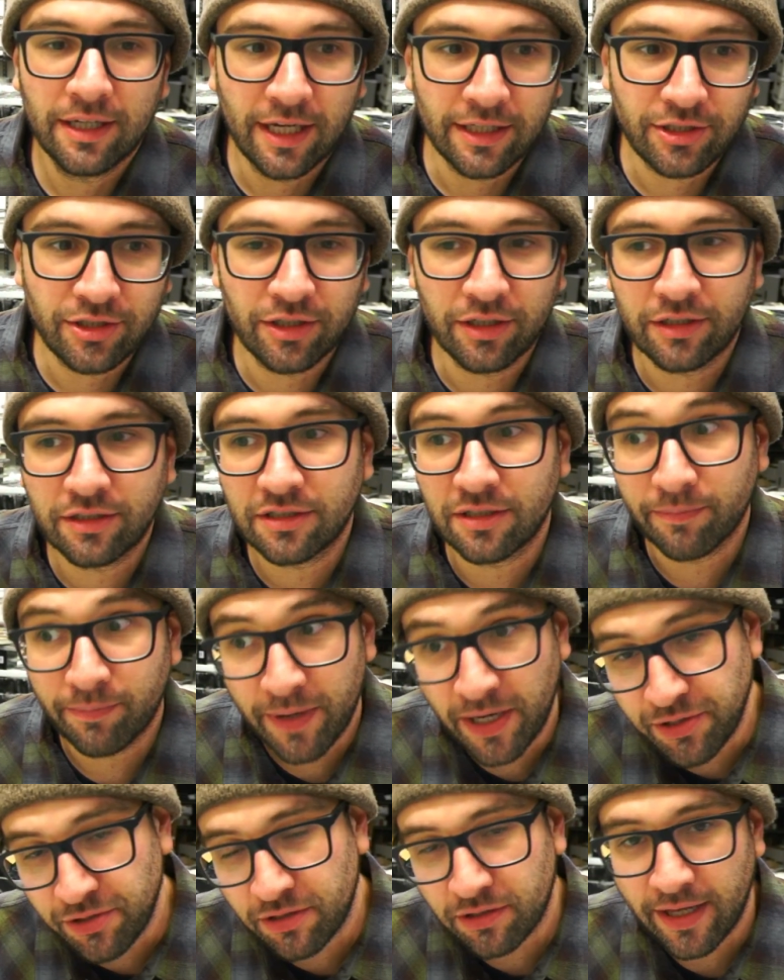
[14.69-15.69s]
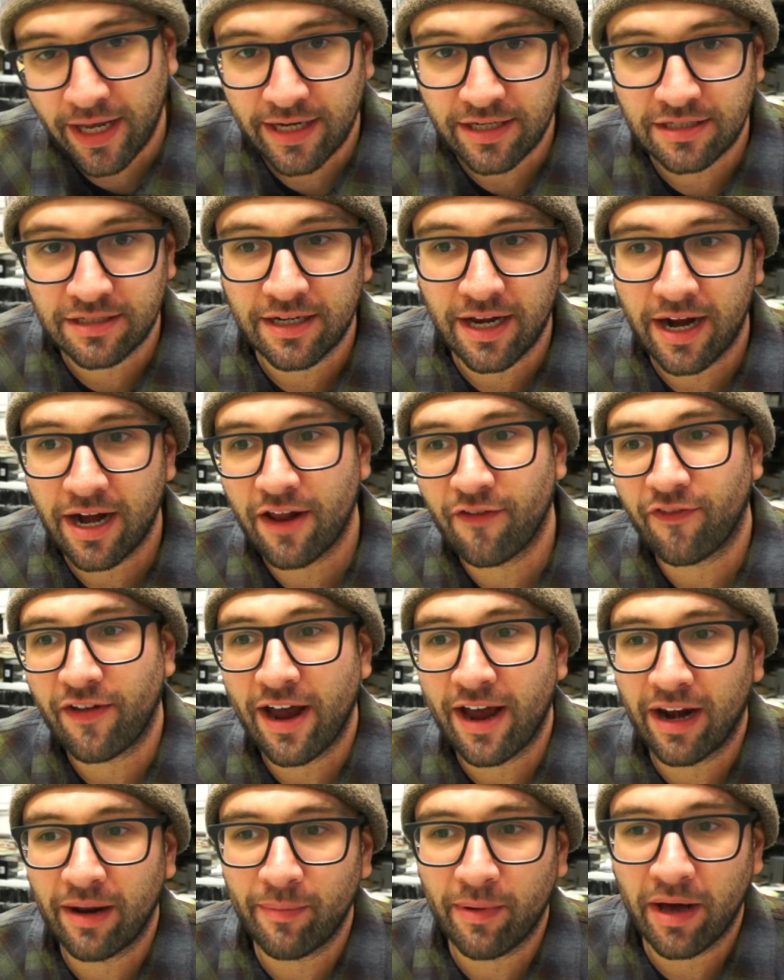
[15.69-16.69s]
I took some pictures last night. I've
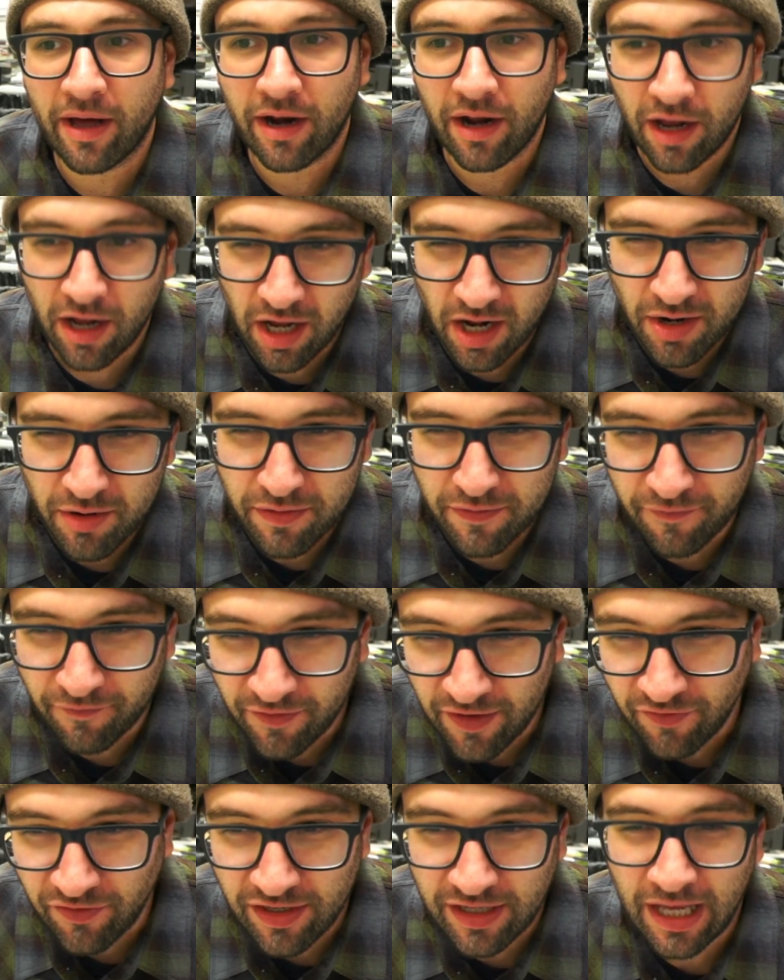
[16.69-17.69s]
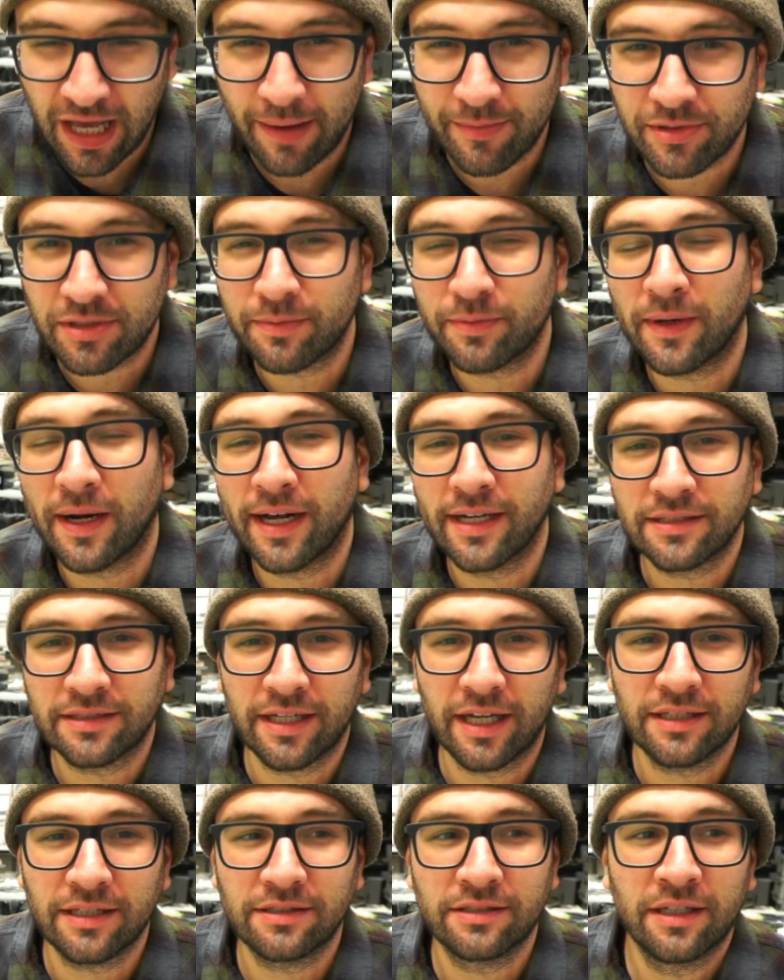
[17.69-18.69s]
got about 150 games to
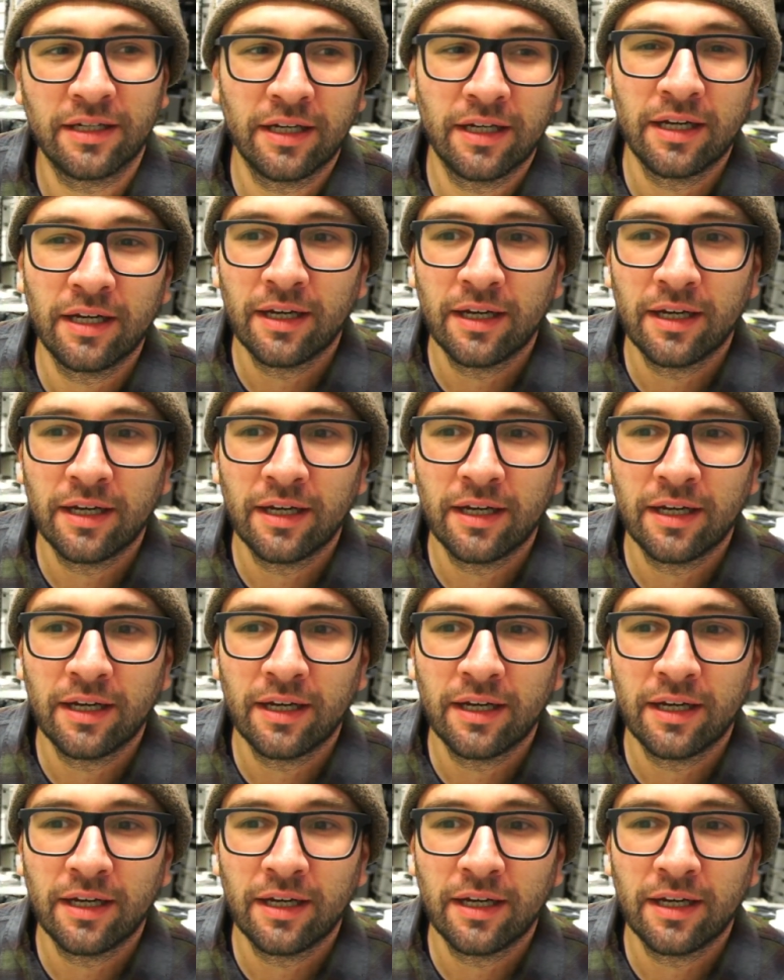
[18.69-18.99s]
process.